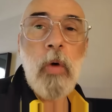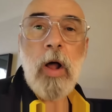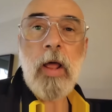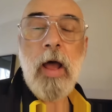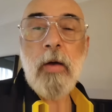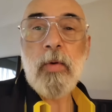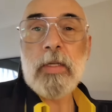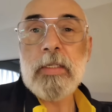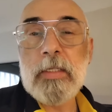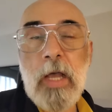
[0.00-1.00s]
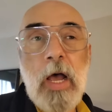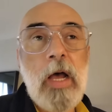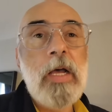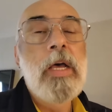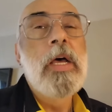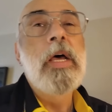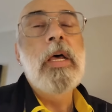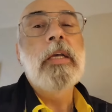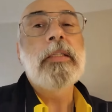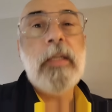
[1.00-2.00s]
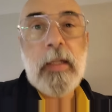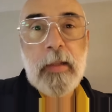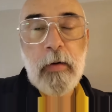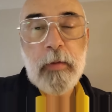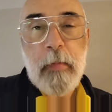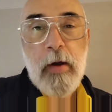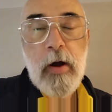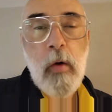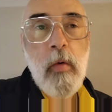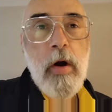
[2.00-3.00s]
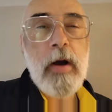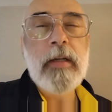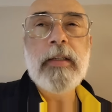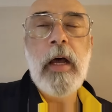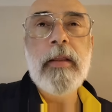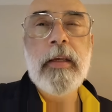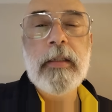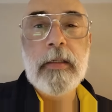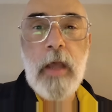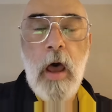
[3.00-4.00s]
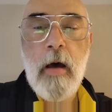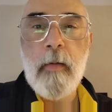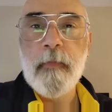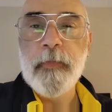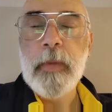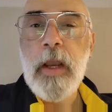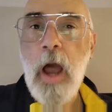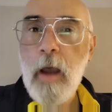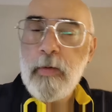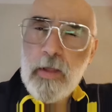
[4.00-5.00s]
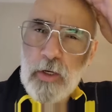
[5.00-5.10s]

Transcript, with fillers: While I was uh, sitting there with my coworkers, uh, this um, guy